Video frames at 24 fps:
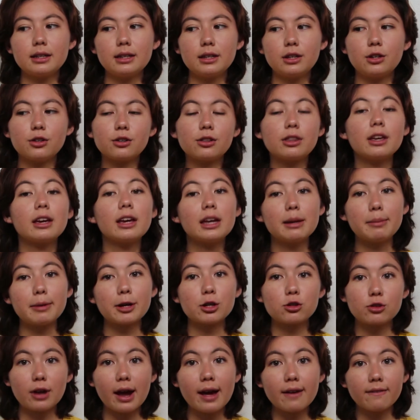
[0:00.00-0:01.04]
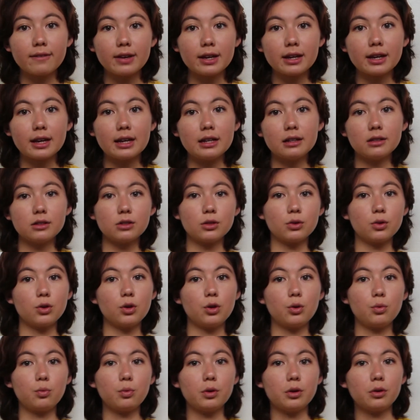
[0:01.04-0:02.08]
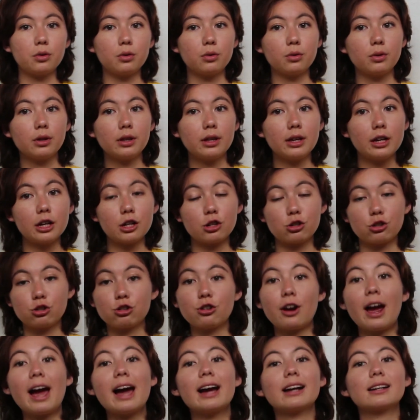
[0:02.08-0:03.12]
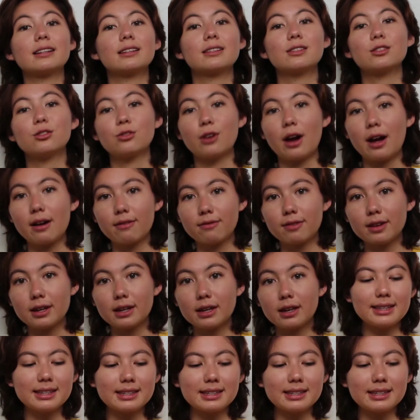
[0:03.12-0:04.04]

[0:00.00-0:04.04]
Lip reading: You're thinking about traffic, and so you will attract traffic.